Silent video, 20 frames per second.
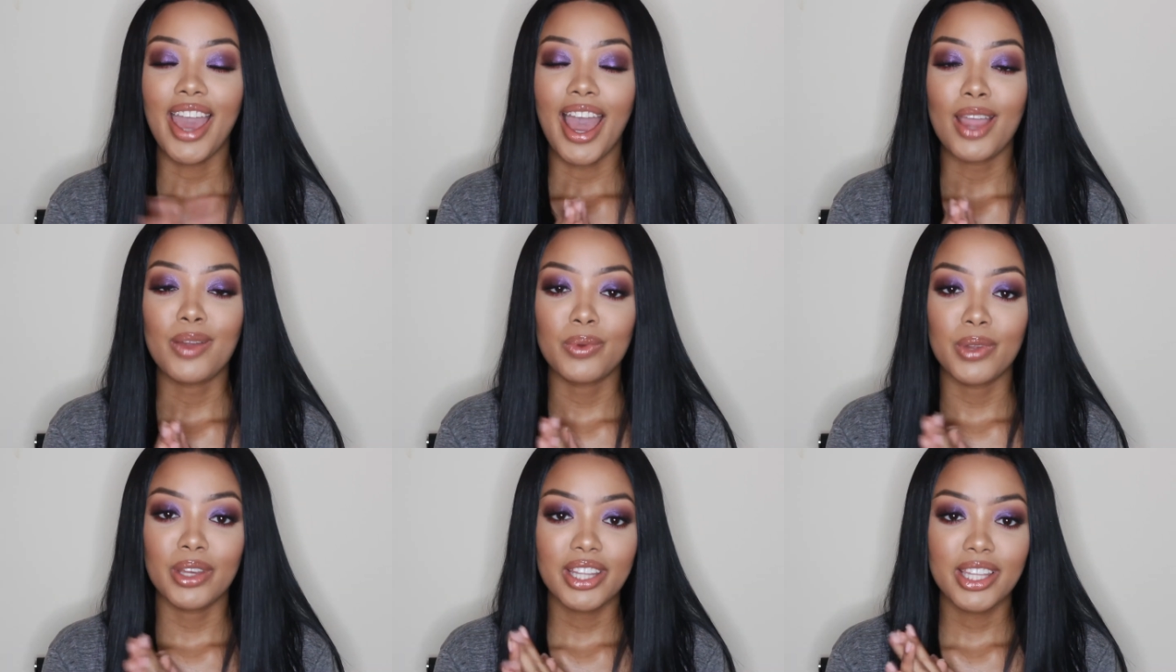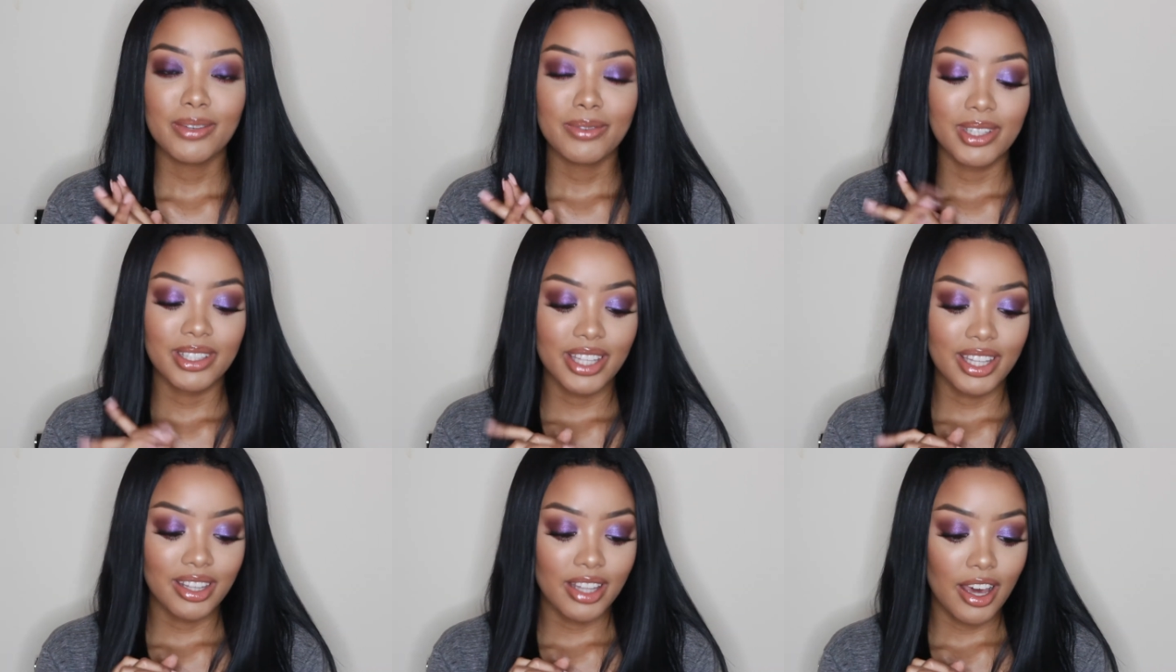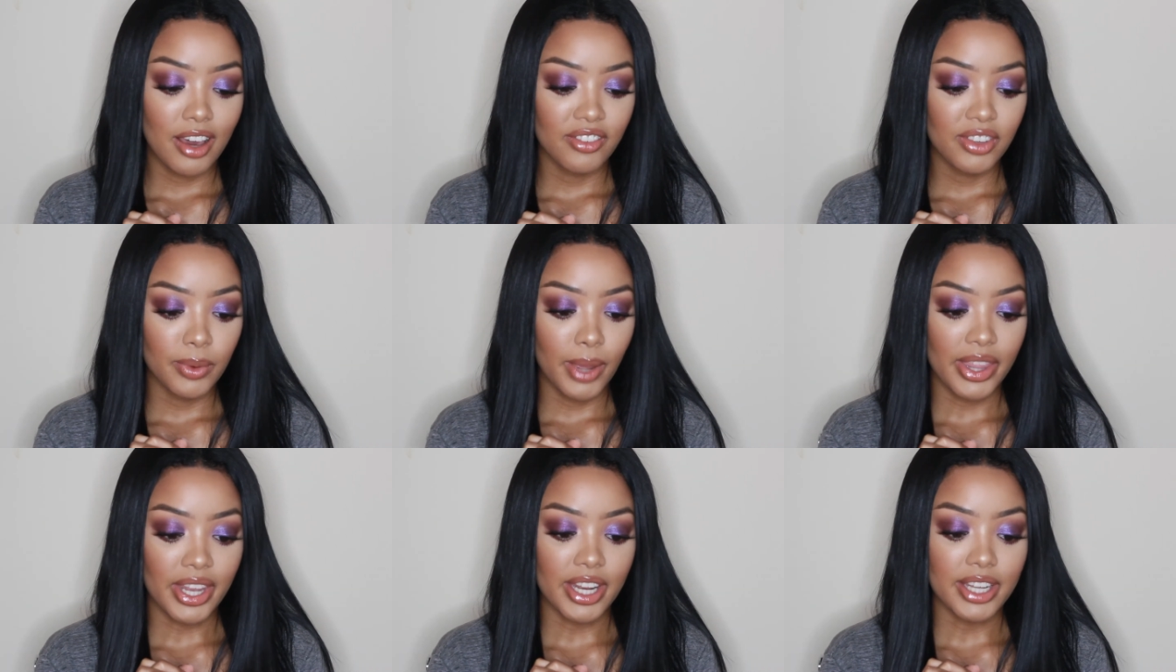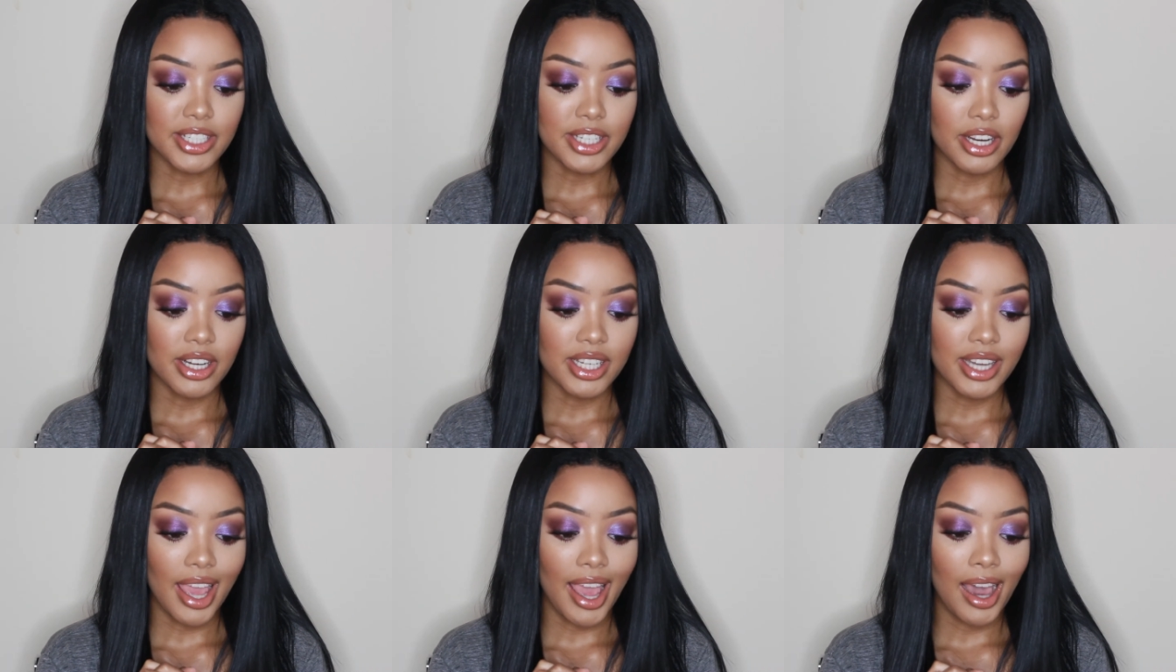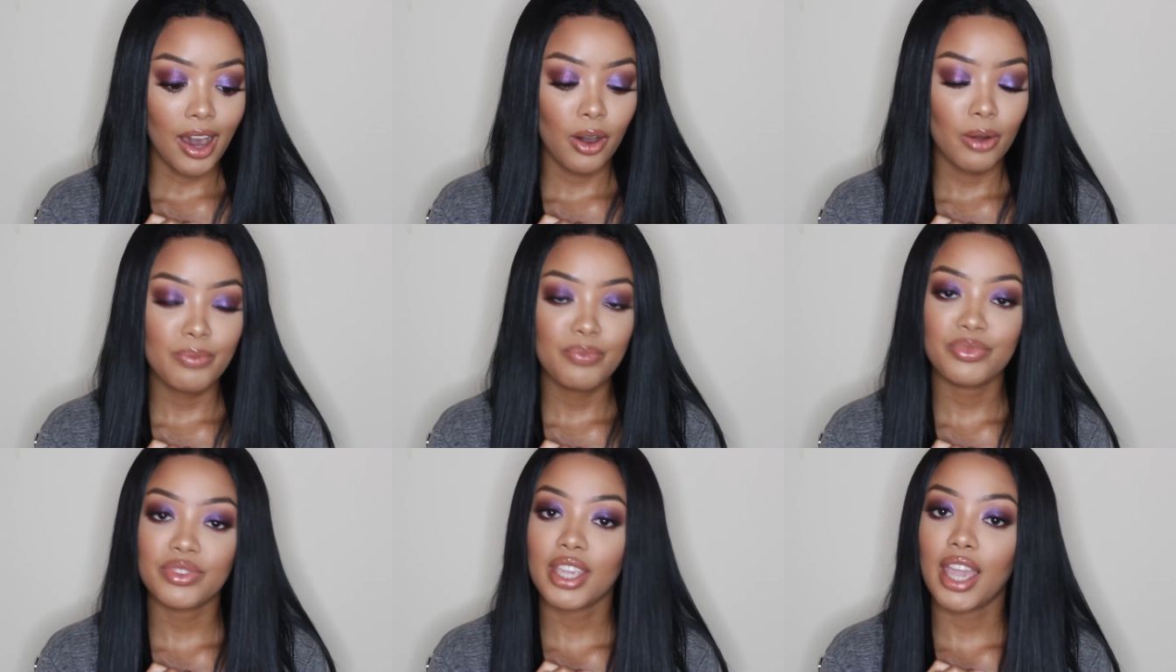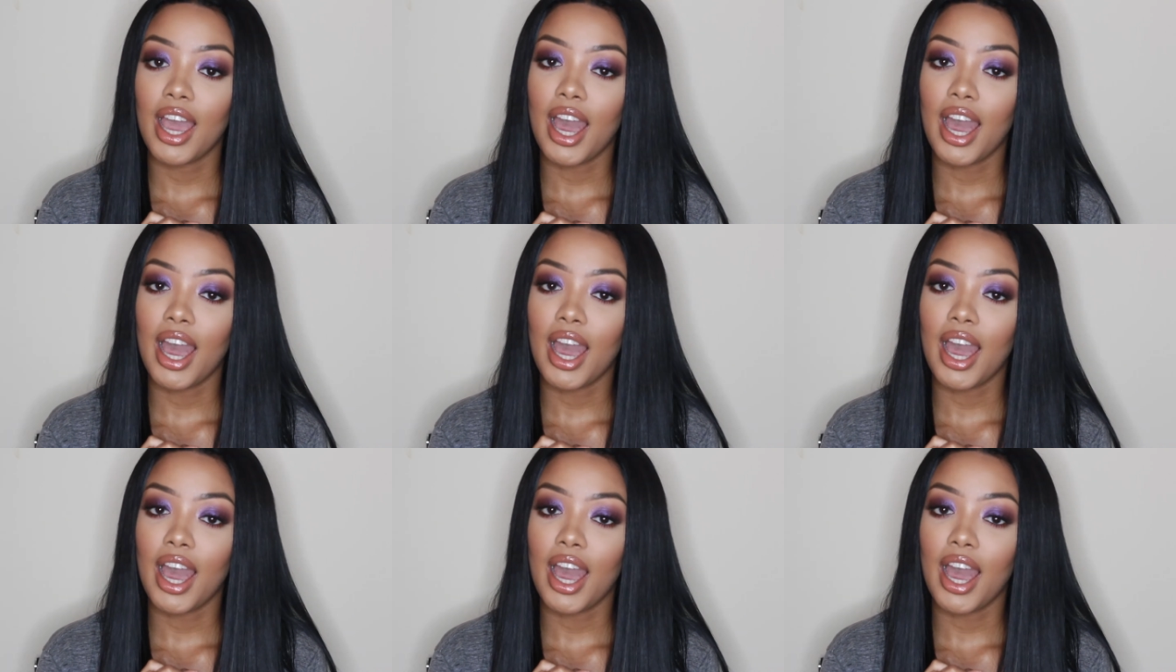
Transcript: i really really love the way that it turned out